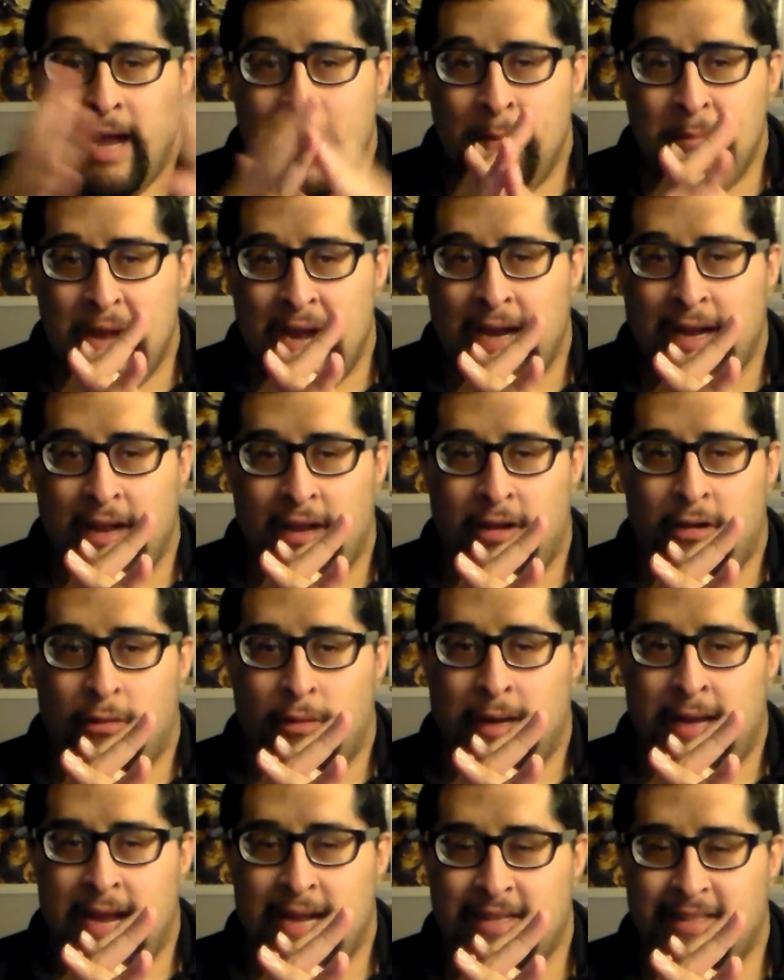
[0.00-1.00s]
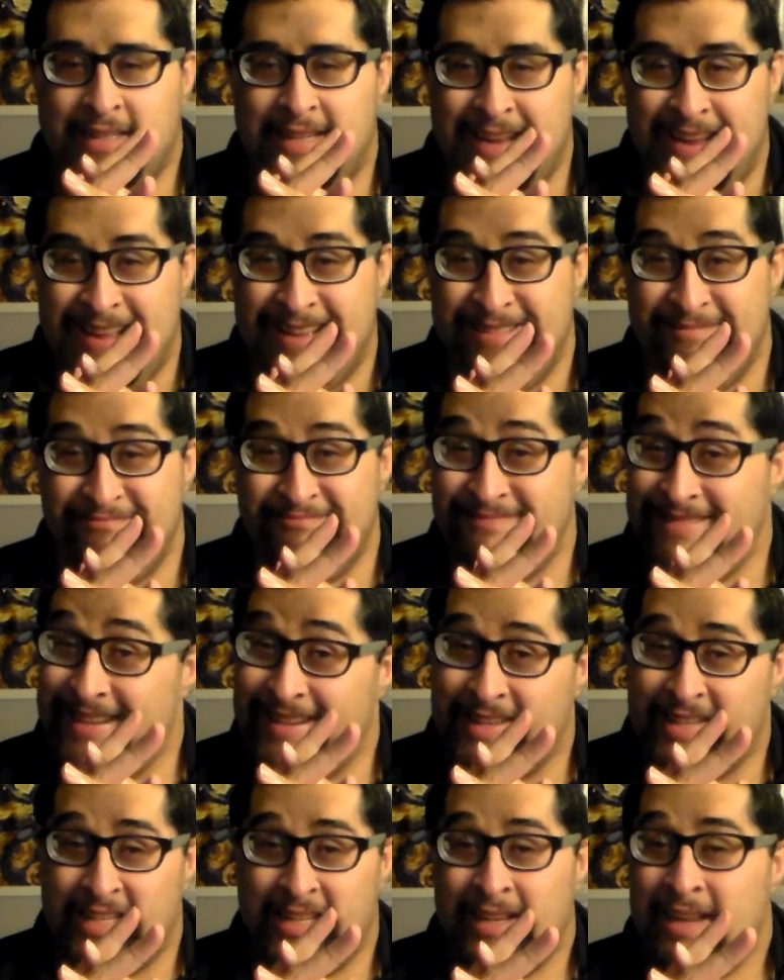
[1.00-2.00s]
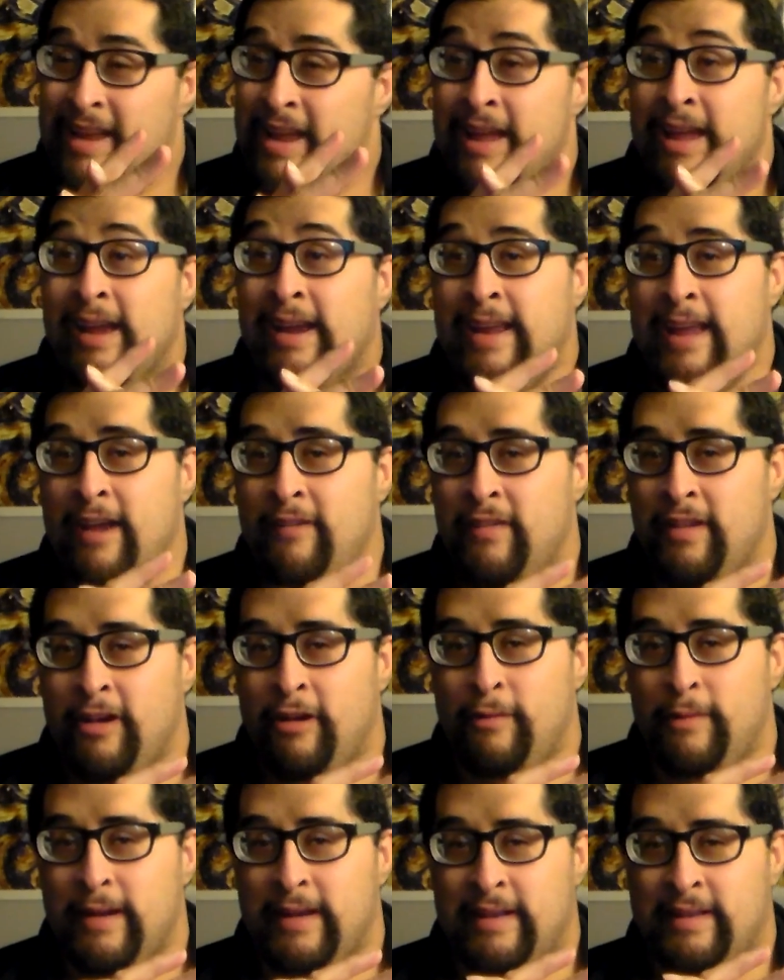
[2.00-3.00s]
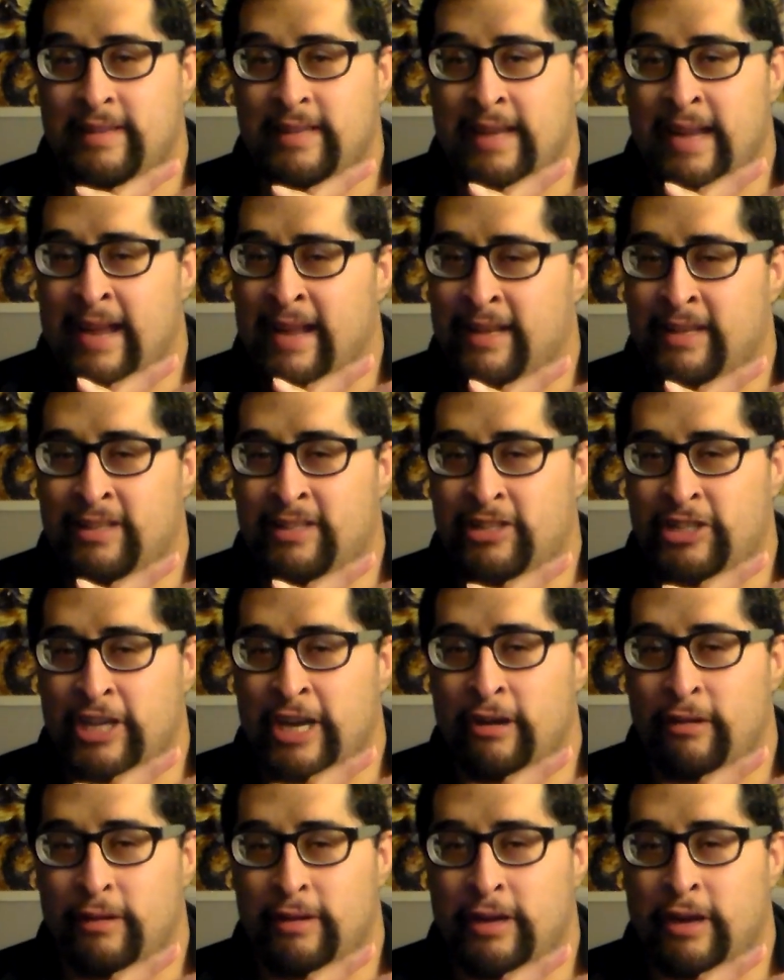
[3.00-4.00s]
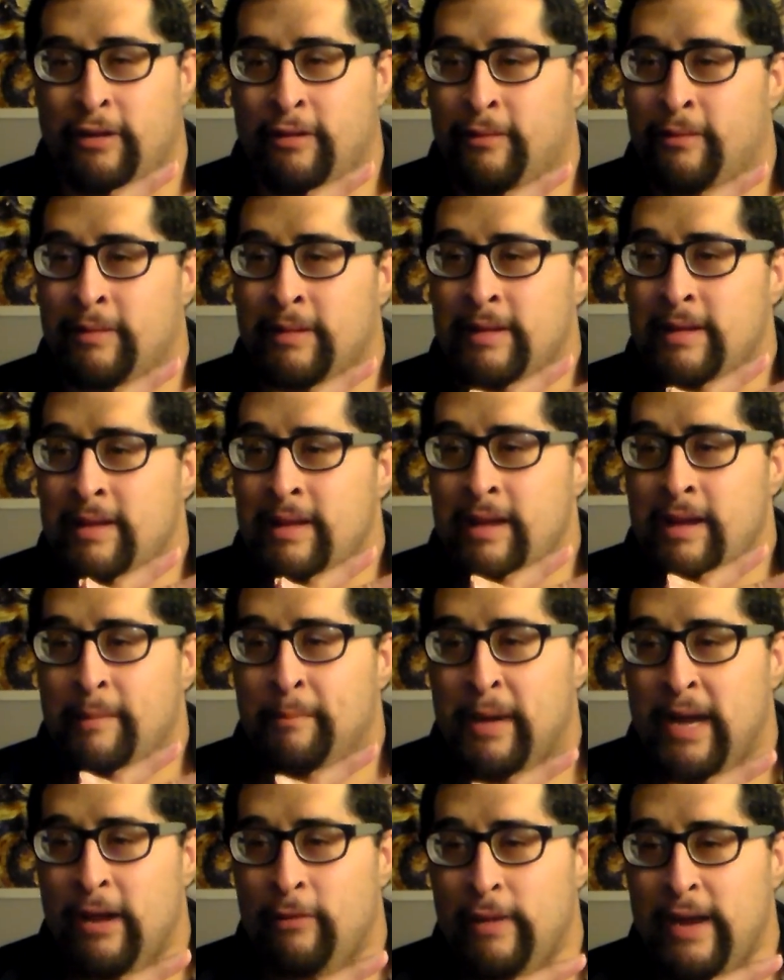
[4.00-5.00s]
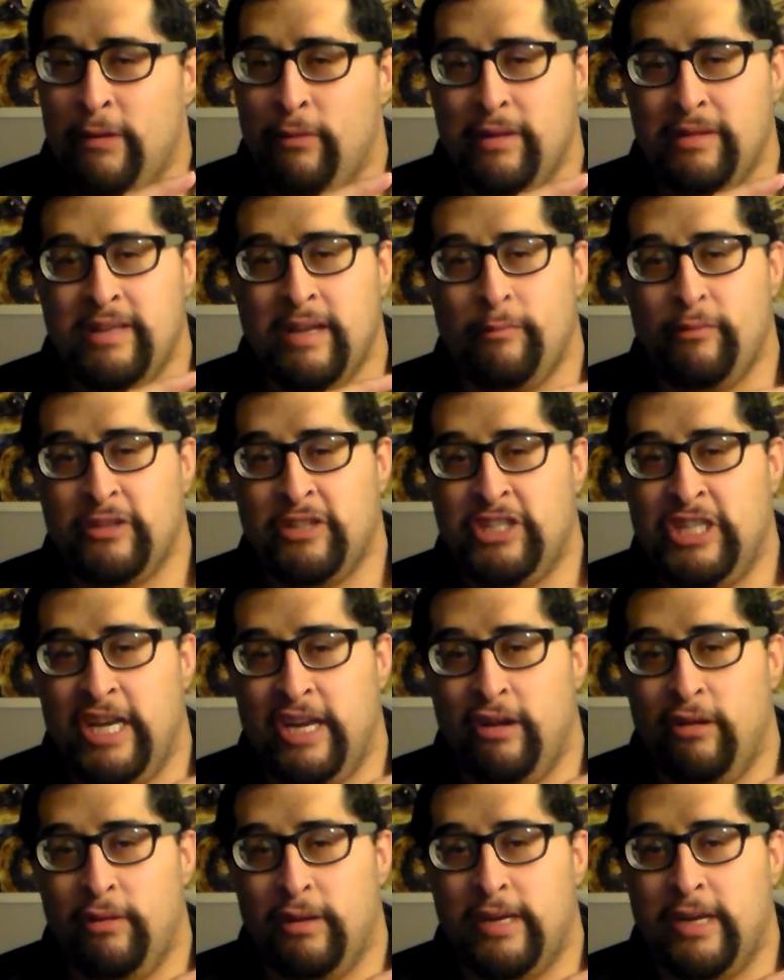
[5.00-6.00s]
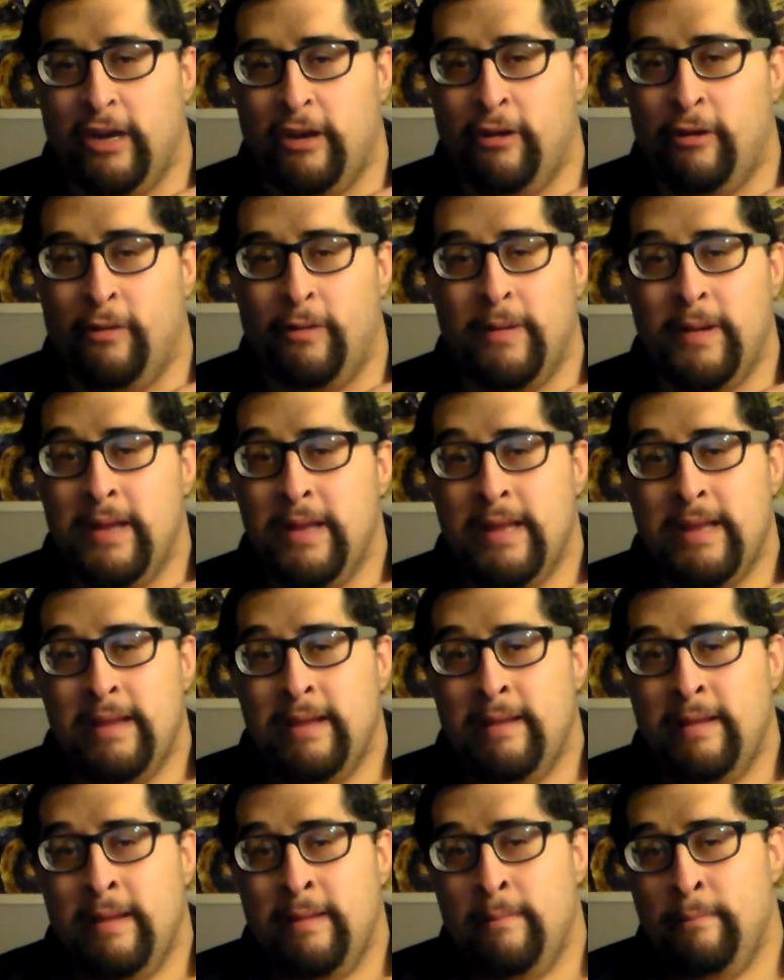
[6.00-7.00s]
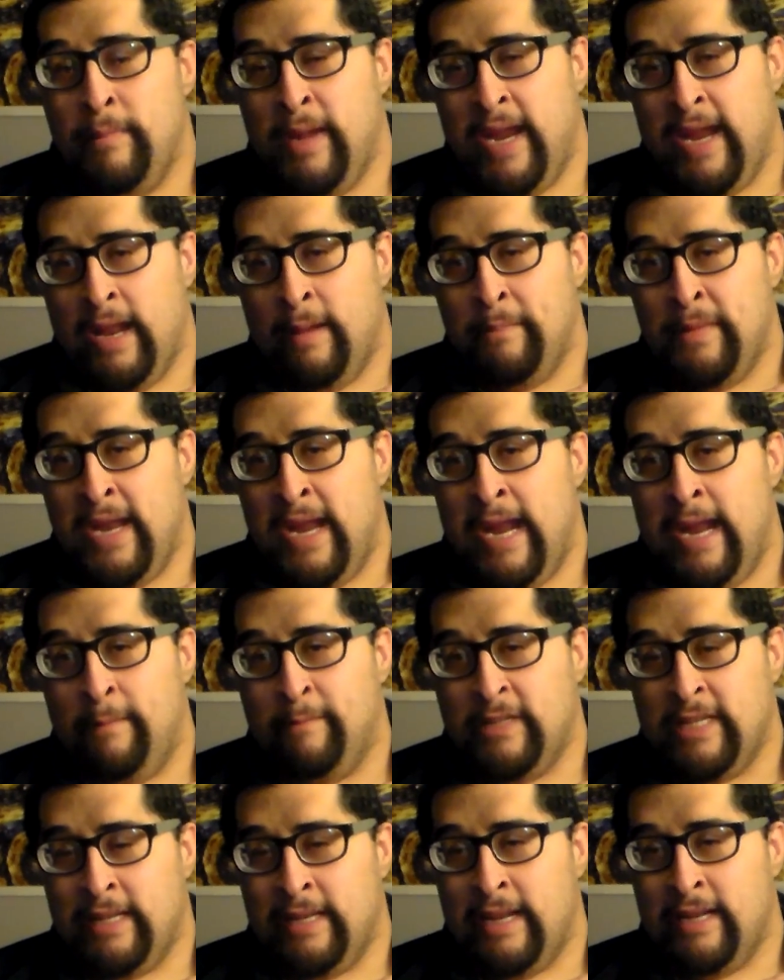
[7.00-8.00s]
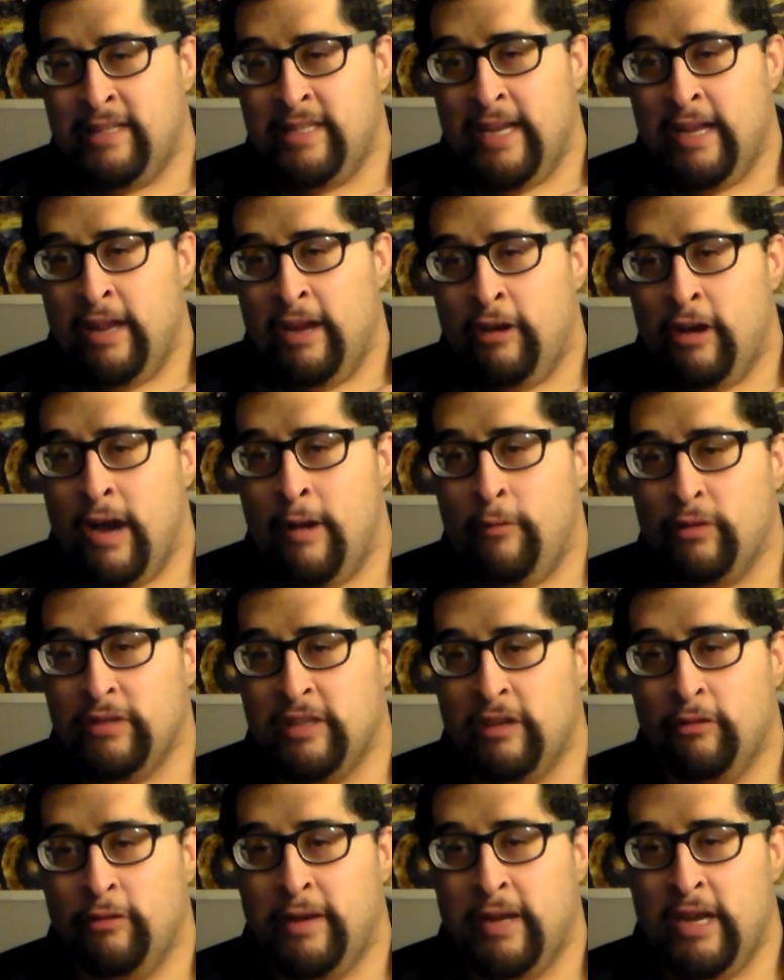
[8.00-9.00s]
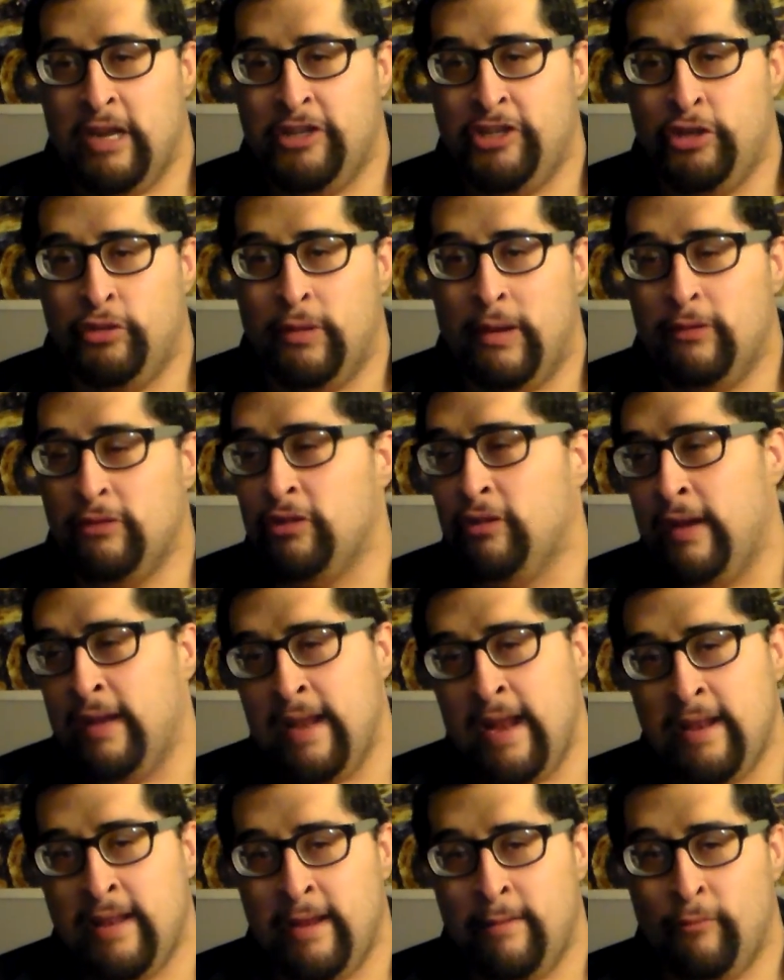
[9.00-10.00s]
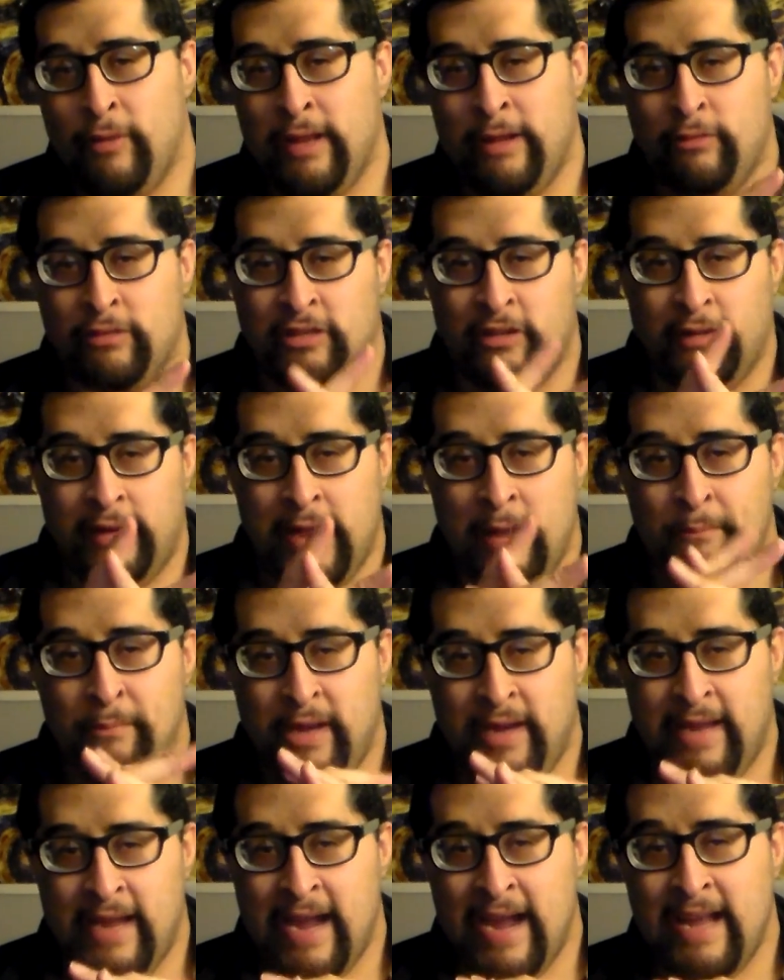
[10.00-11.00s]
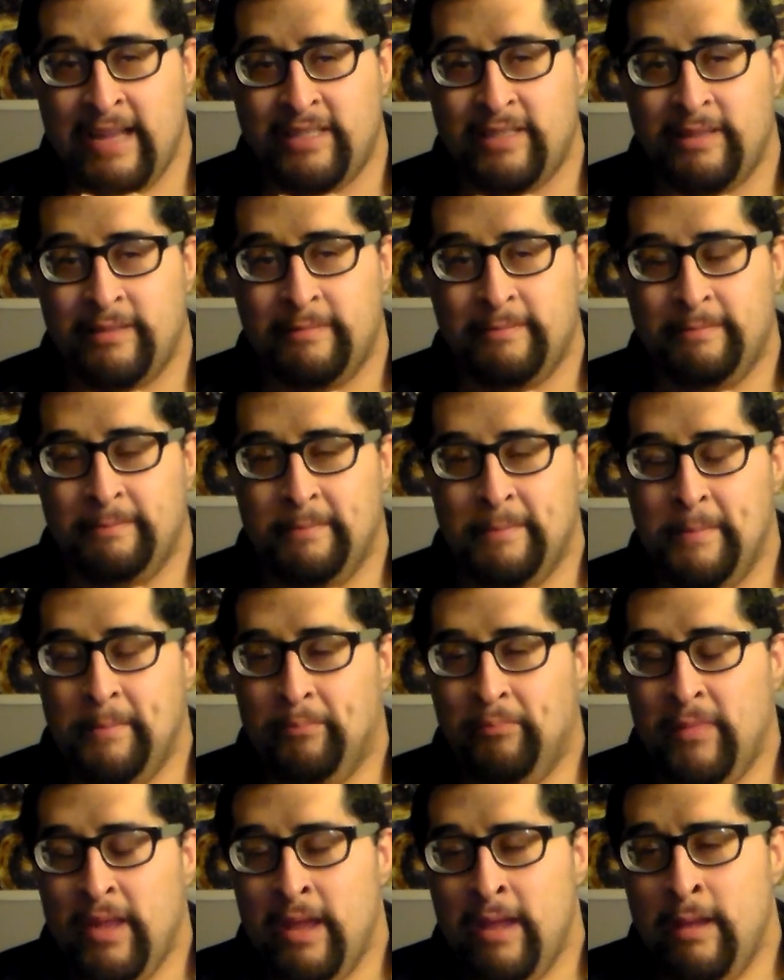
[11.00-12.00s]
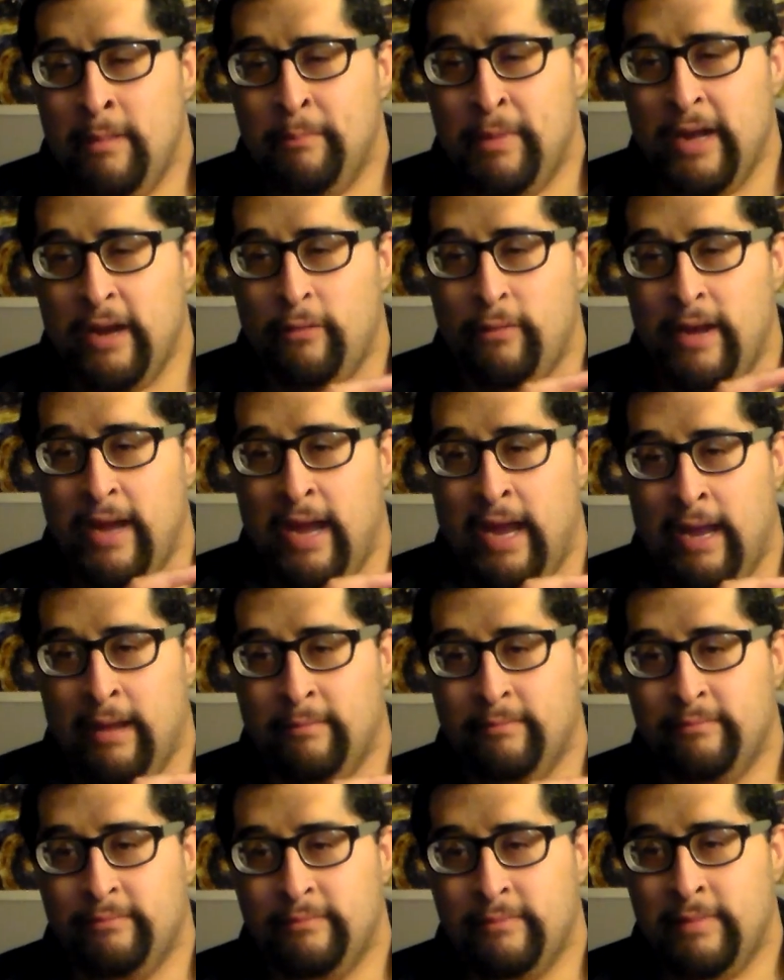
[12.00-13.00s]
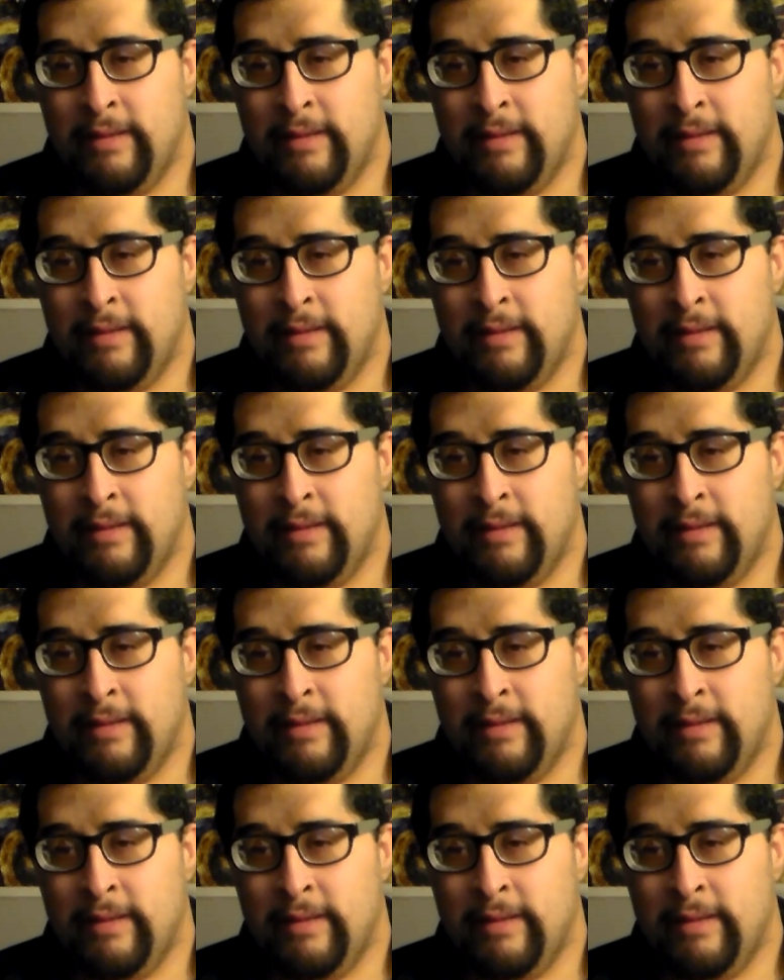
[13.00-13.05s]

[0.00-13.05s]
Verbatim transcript: I'm not gonna go against them. It's Kevin Owens and Jericho. By the way, what's up with Jericho? making up names and then saying like, oh, I wasn't looking at you, I was looking at him while he was looking at Big Cass. By the way,